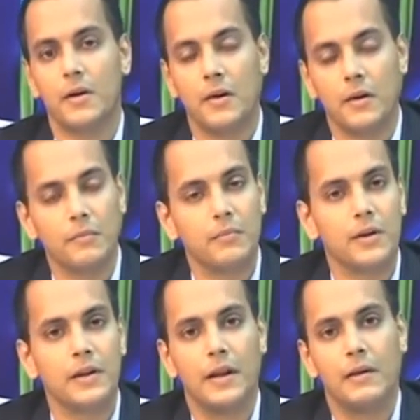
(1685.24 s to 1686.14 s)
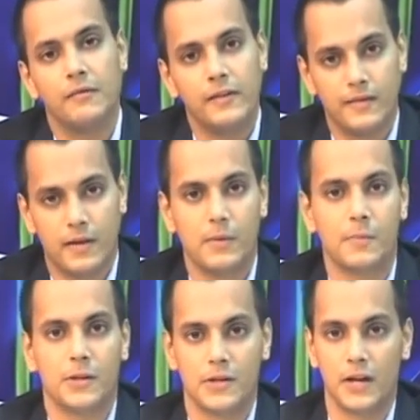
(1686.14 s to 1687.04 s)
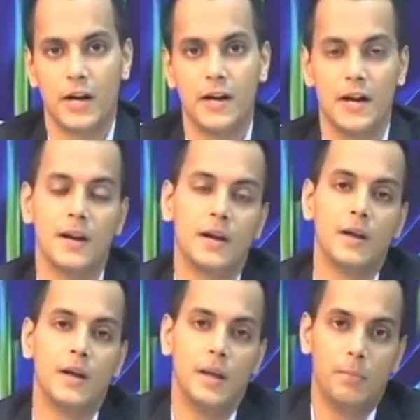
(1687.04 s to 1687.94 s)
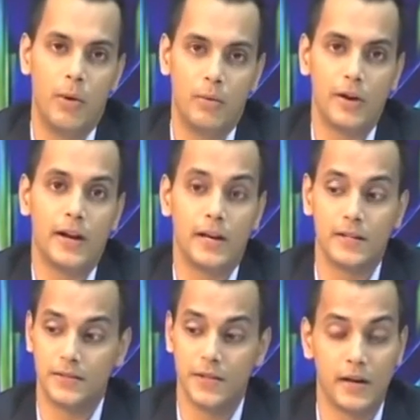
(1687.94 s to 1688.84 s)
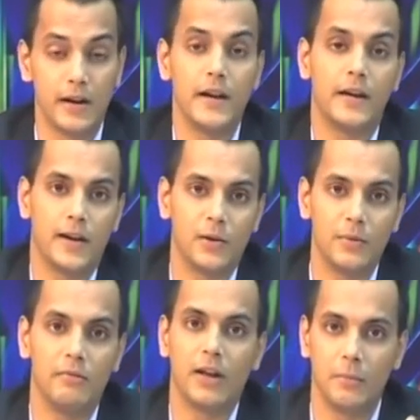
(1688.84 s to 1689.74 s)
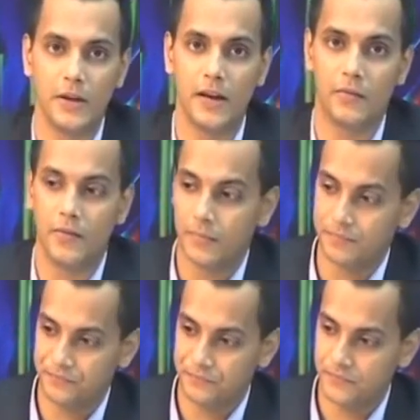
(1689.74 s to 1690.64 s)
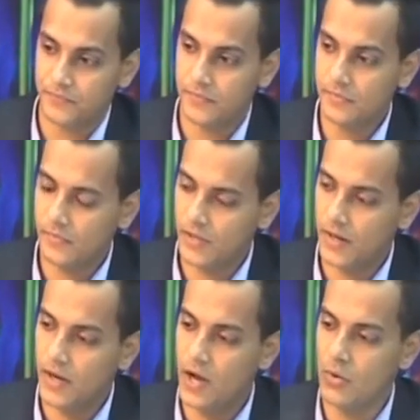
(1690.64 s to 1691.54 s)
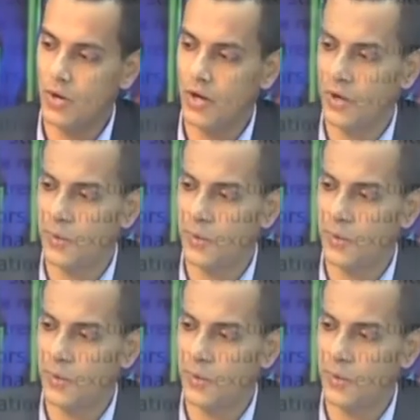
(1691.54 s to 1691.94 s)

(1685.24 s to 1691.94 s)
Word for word: And turbine cascades are set at a negative stagger unlike in compressor blades, something I will